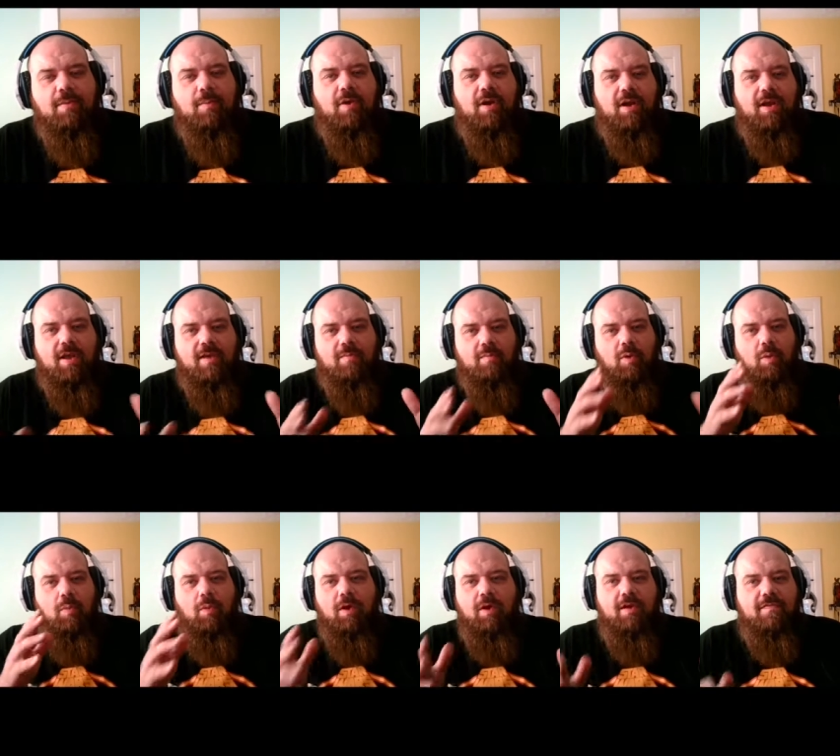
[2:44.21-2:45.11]
We're going to give them a
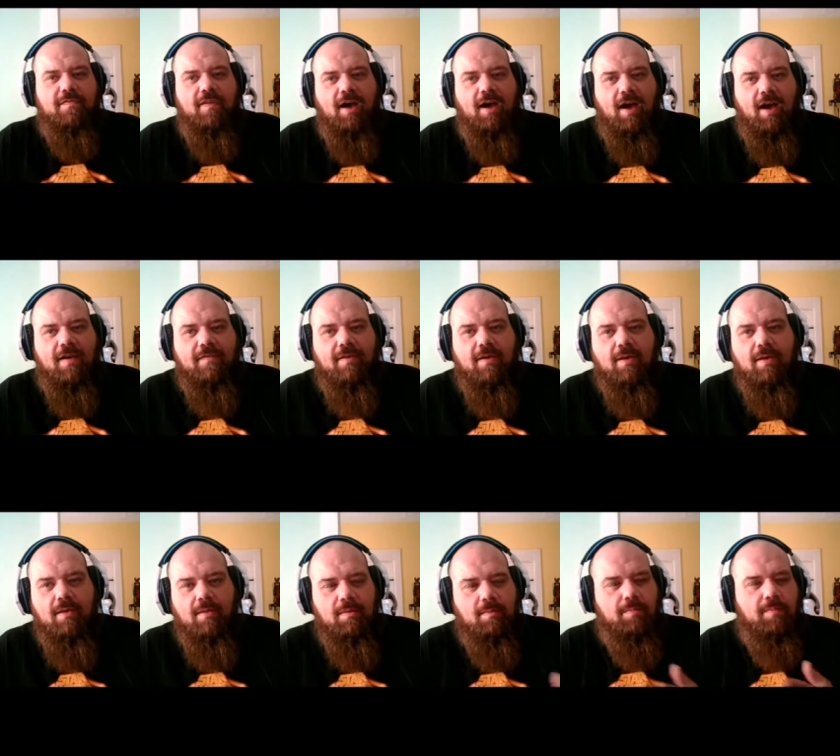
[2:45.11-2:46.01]
1 to 5.
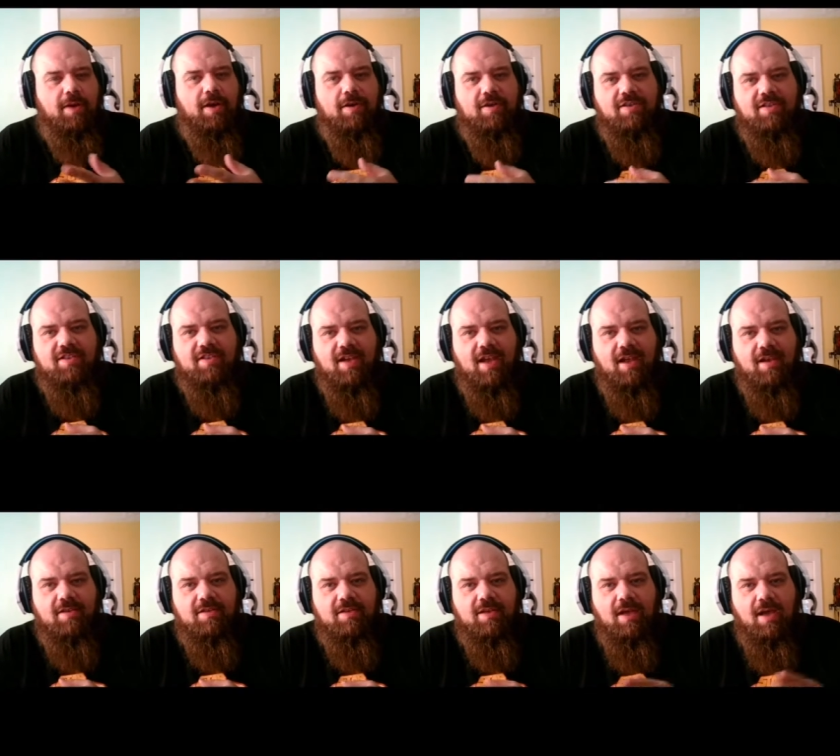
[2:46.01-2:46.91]
Beard
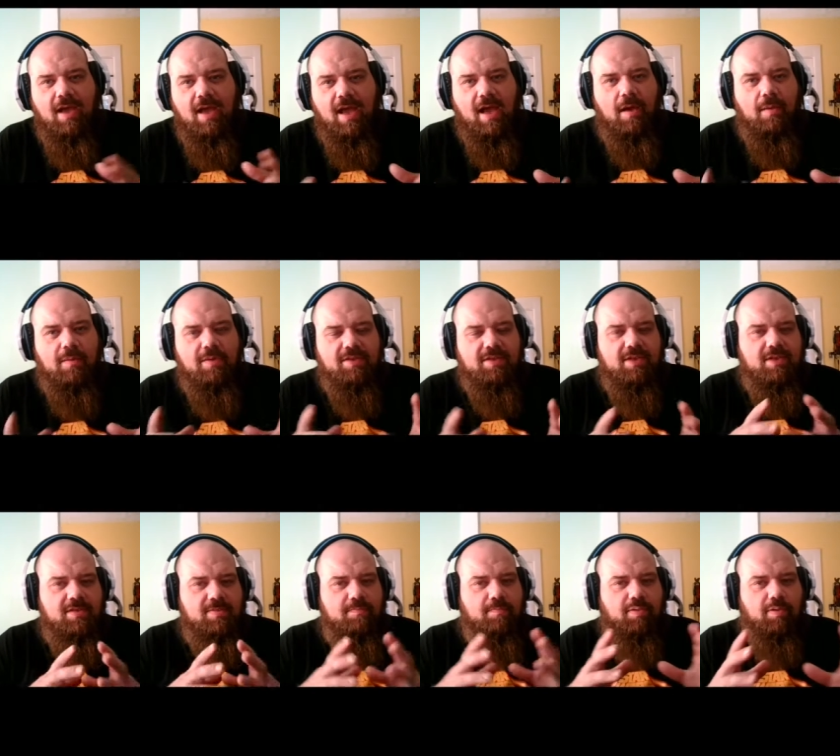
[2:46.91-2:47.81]
scent. How is
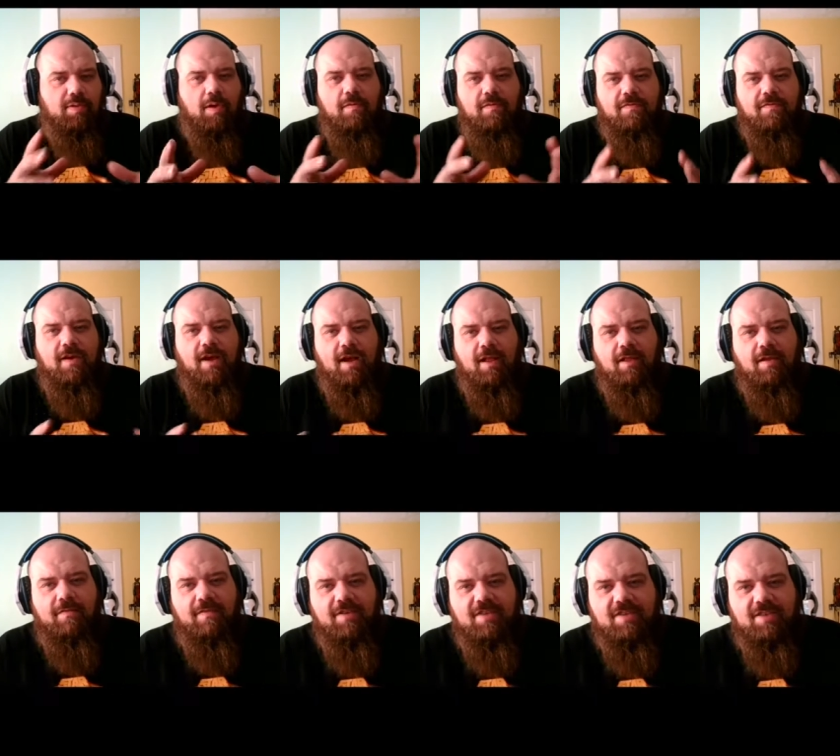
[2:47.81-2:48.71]
this profile
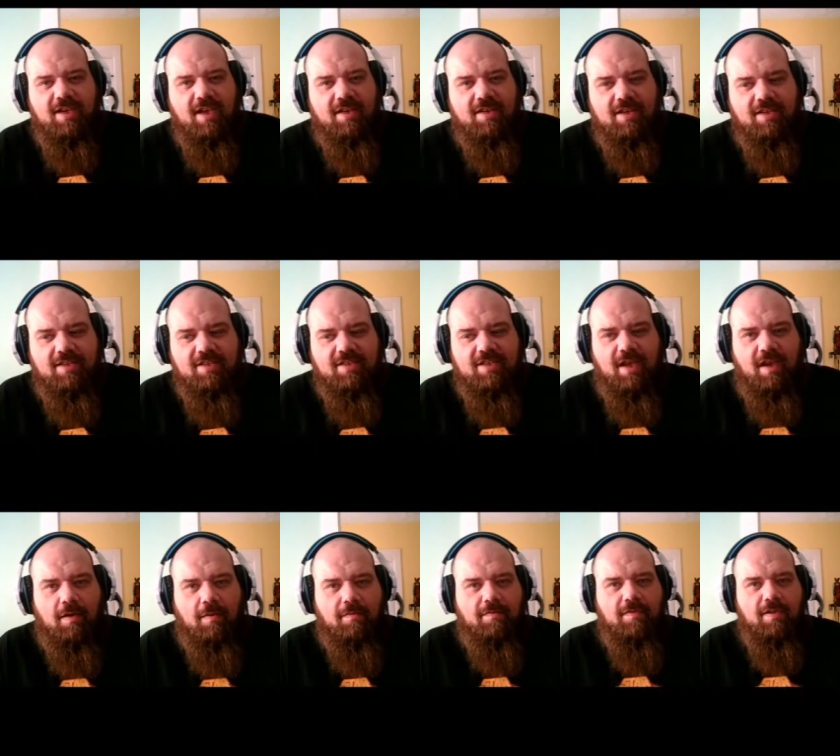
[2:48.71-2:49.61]
of the scent
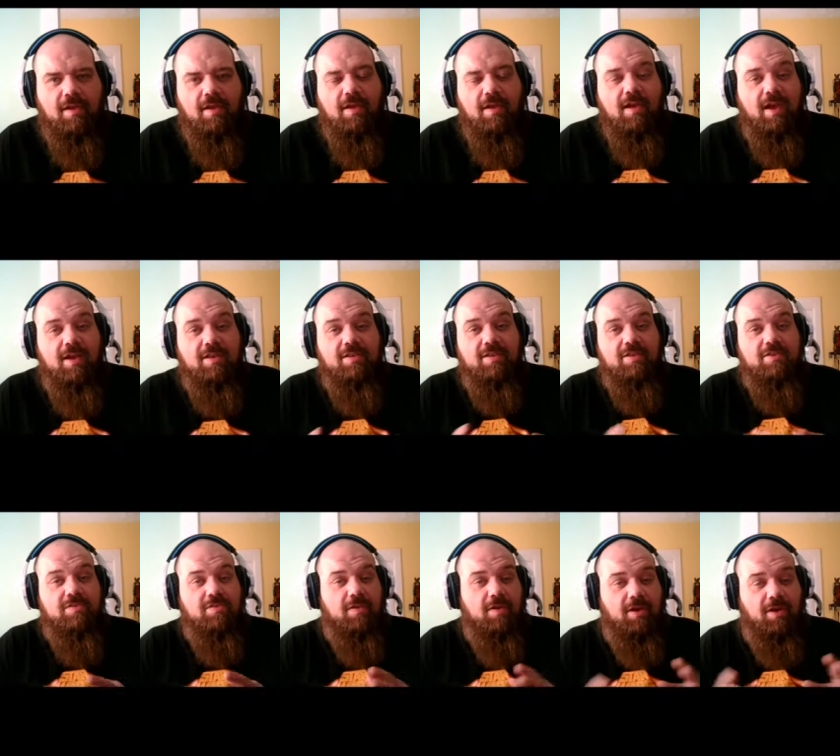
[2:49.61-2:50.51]
itself? Is it
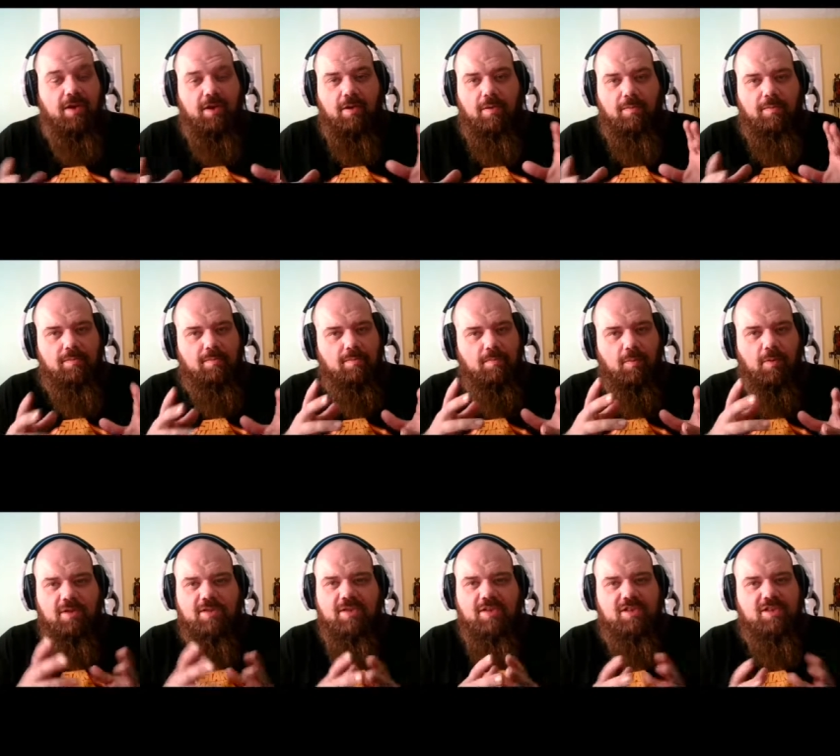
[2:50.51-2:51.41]
strong? You know,
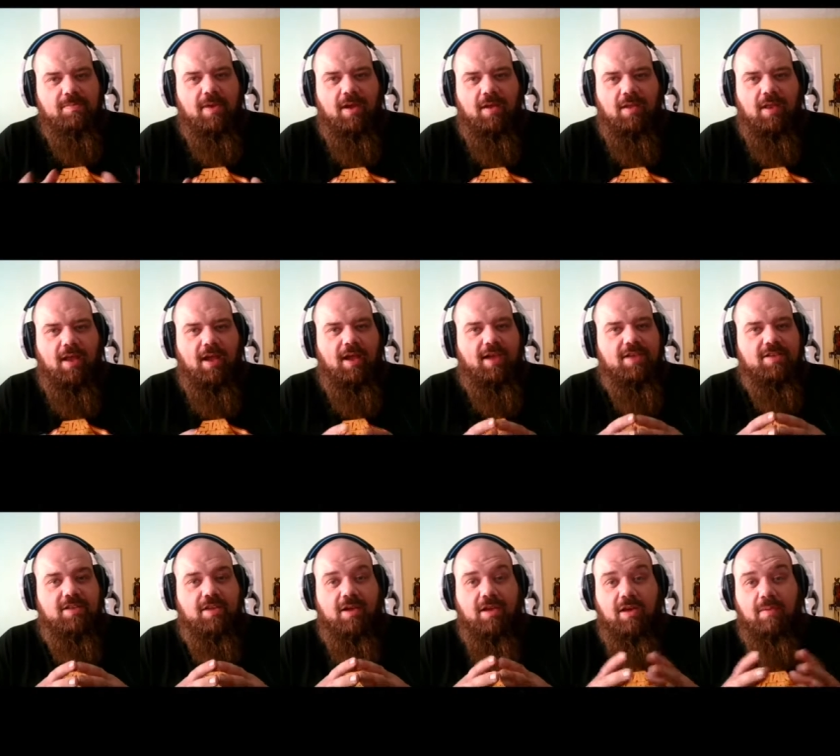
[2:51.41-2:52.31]
what's it smell like?
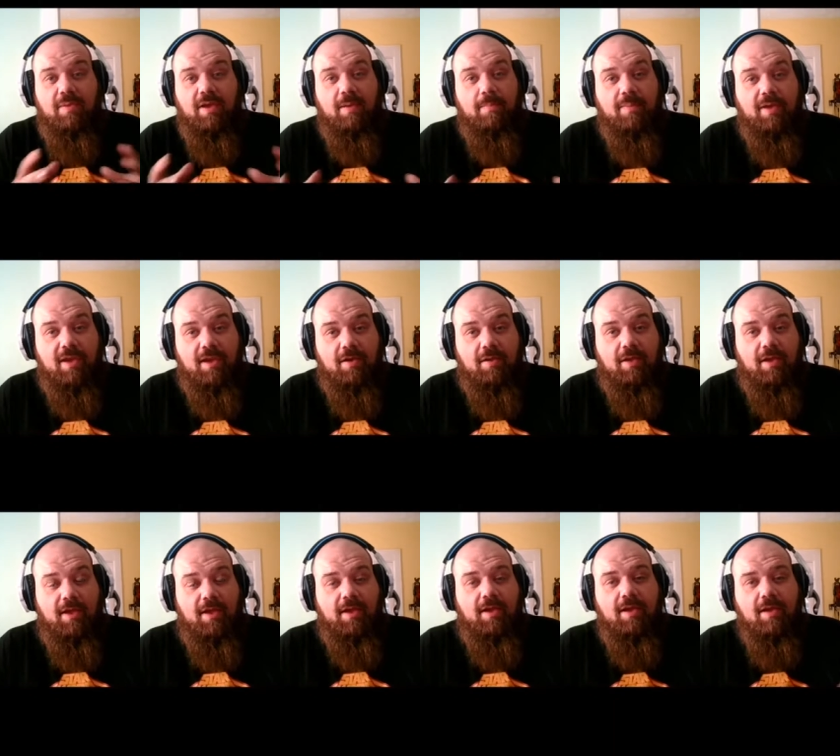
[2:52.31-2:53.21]
Is it going to be
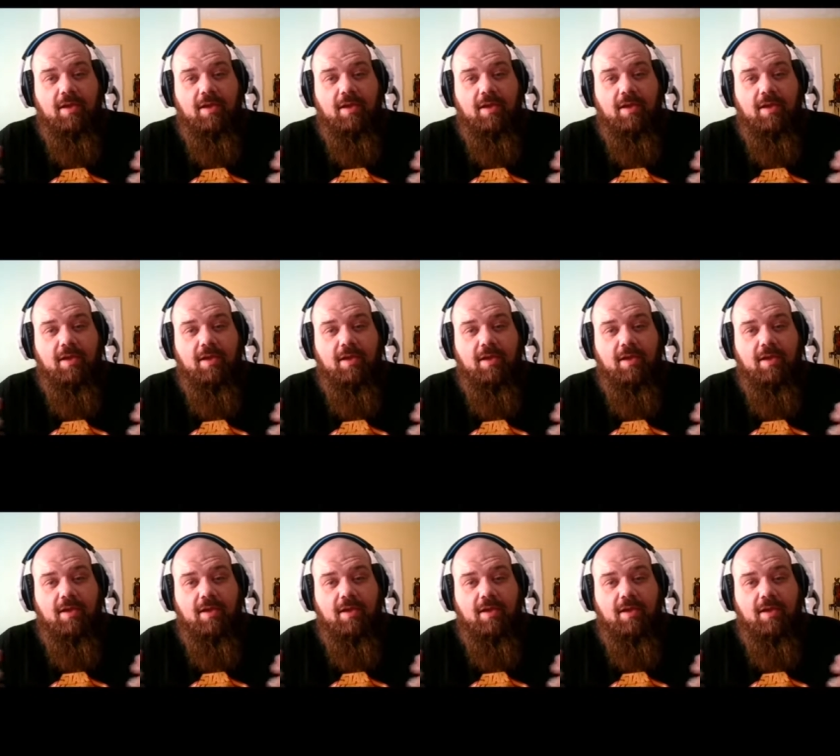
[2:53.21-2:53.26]
appealing?